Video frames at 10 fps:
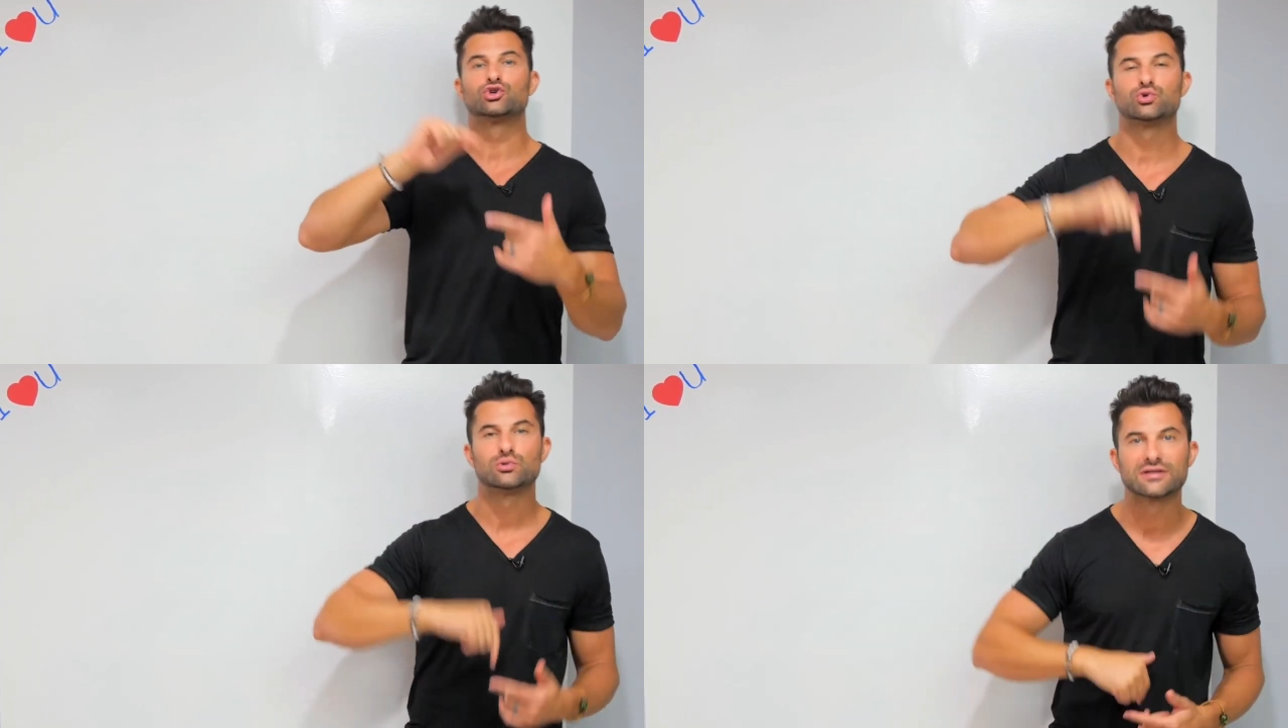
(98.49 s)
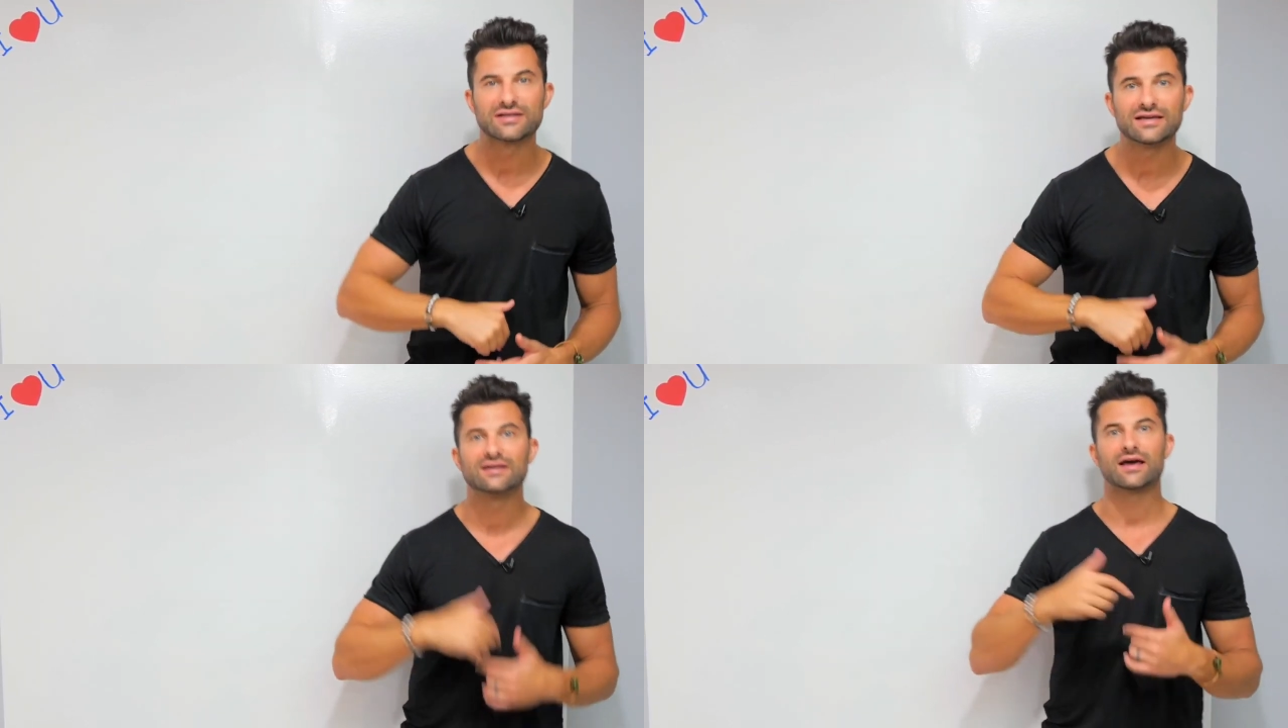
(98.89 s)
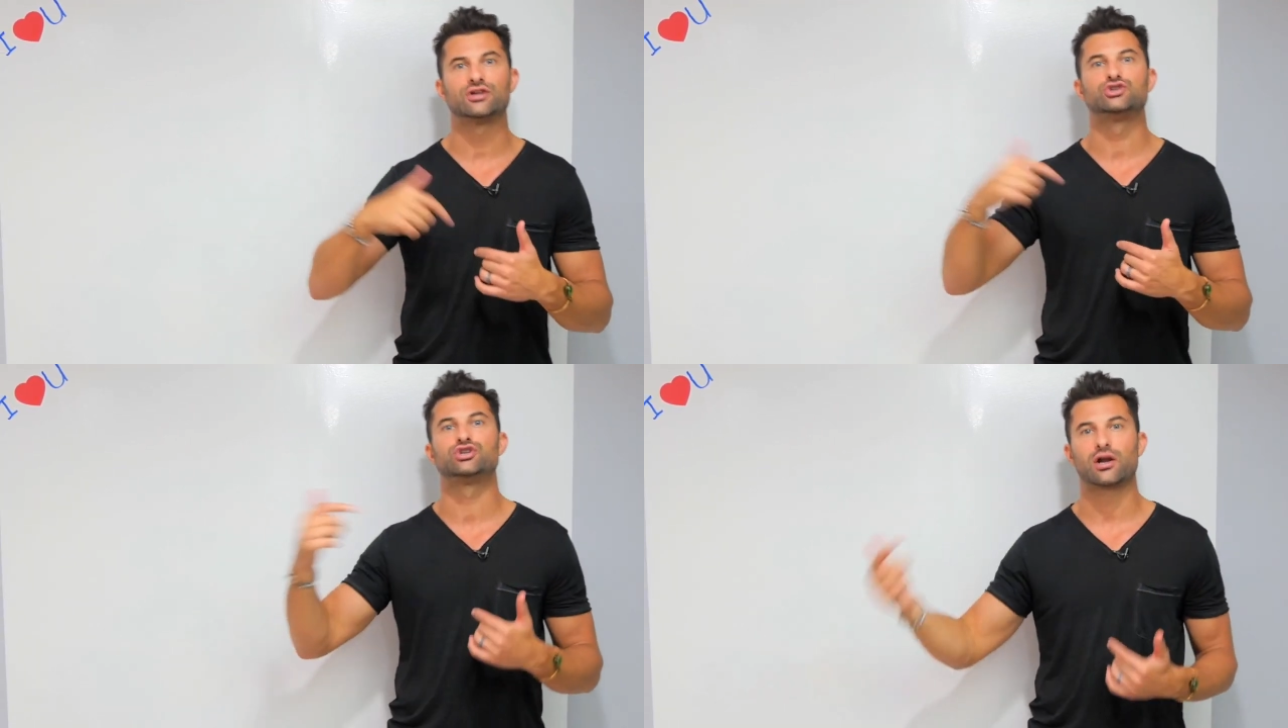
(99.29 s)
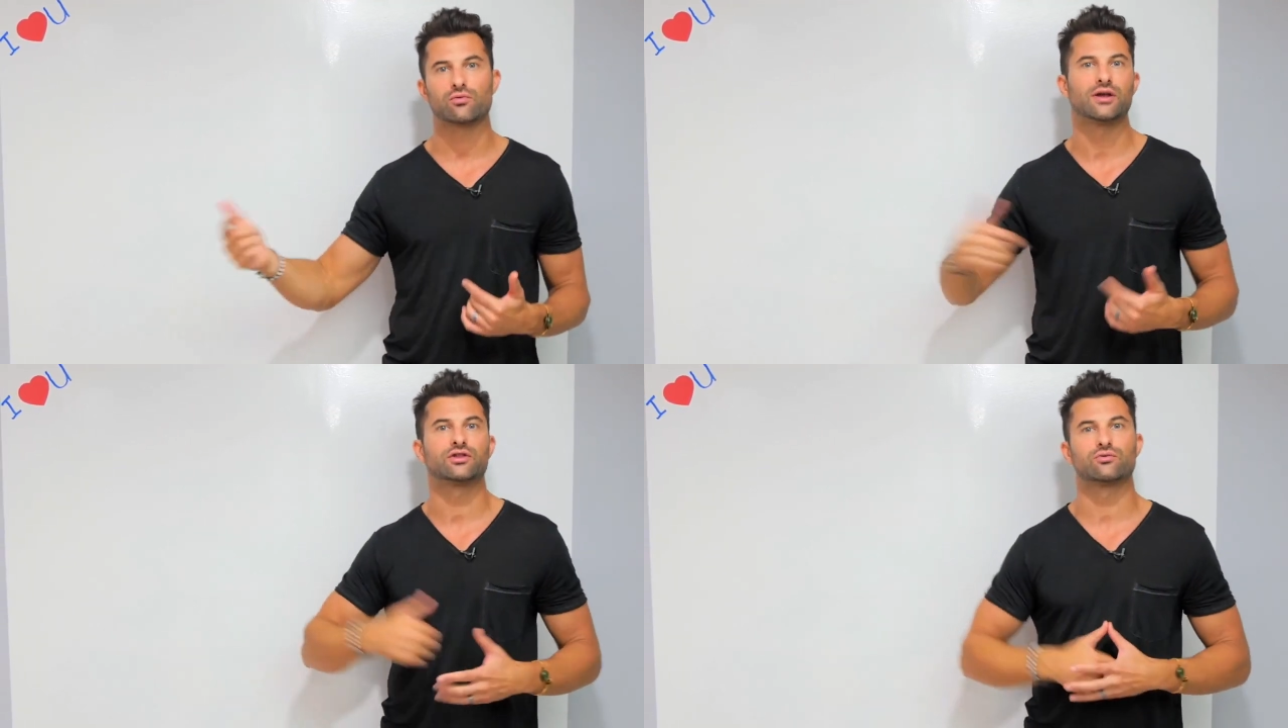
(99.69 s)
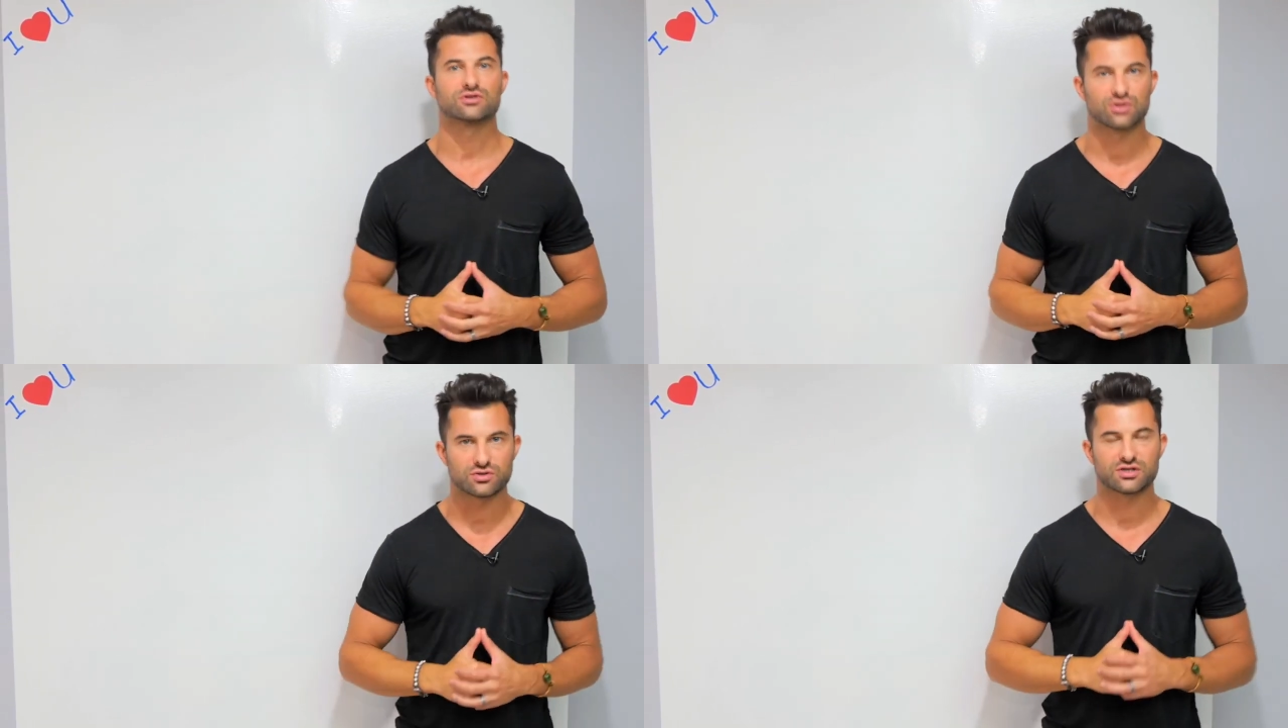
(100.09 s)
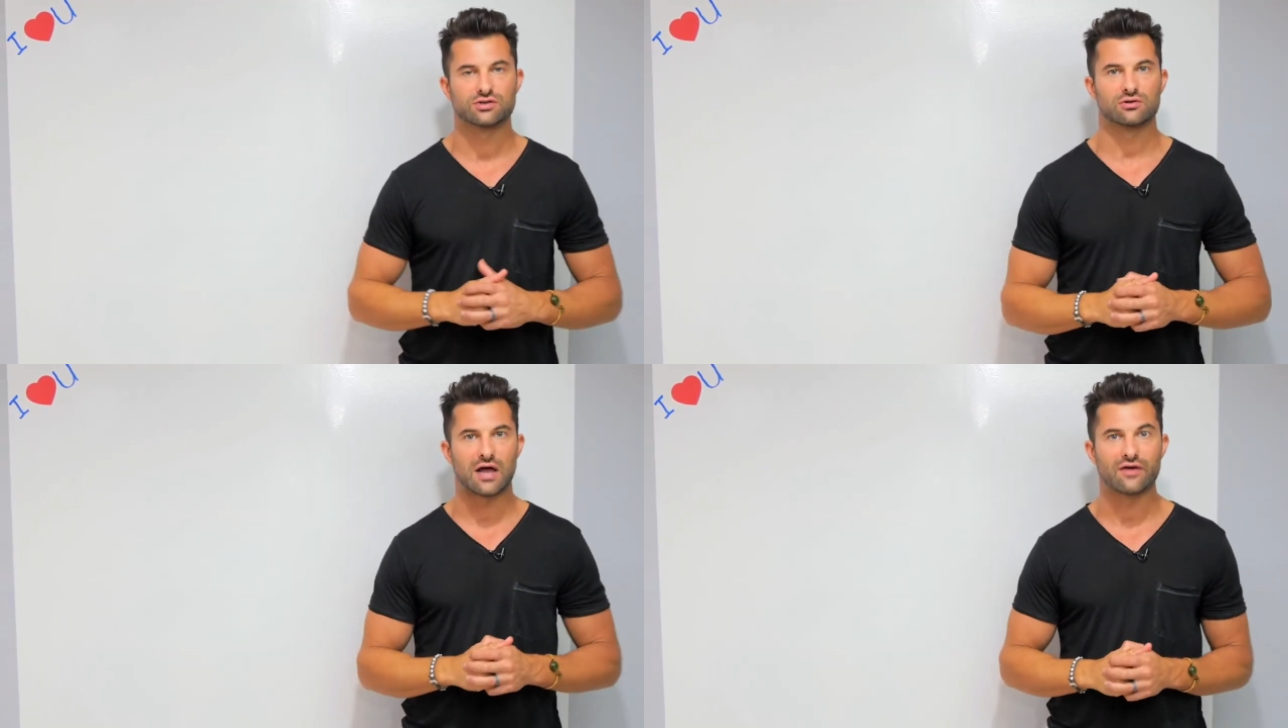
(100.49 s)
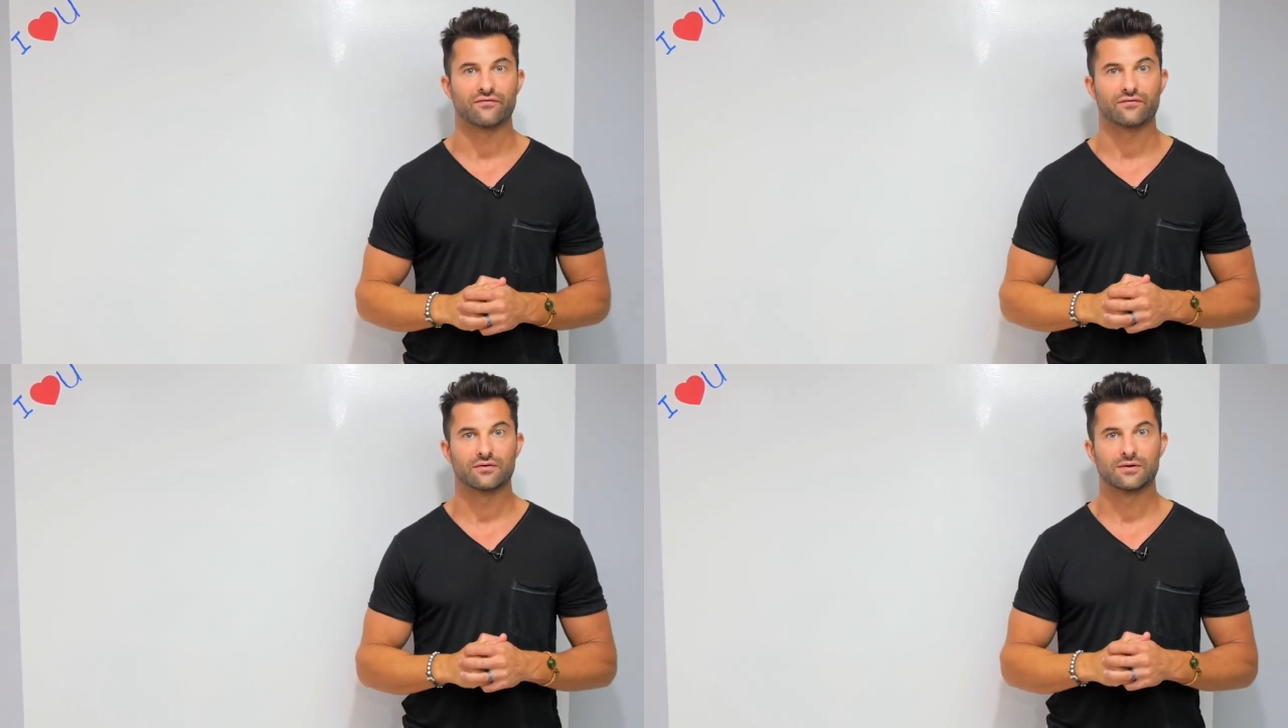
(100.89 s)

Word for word: to lead and generate the results in your life.